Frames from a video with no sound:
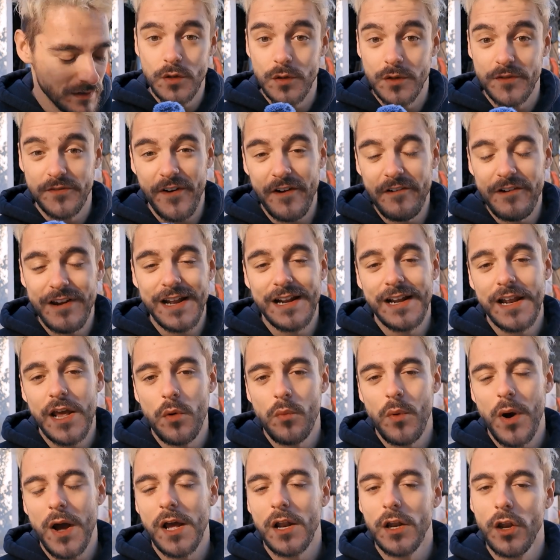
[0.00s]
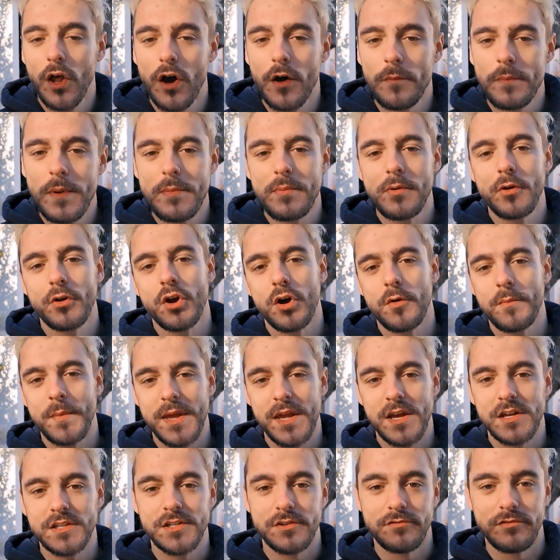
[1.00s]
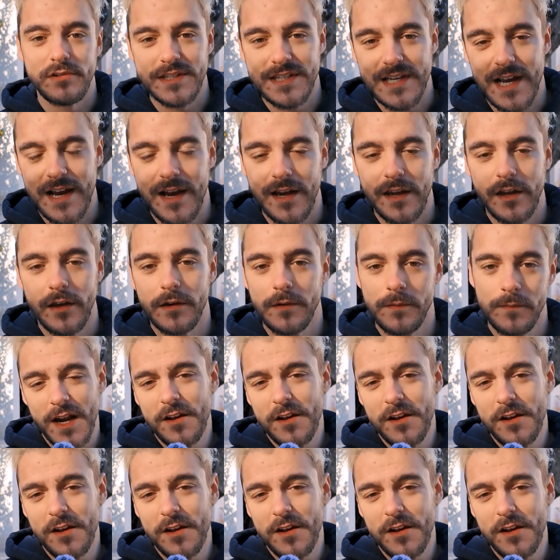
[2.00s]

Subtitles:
So it's very clear why a lot of people come here to retire.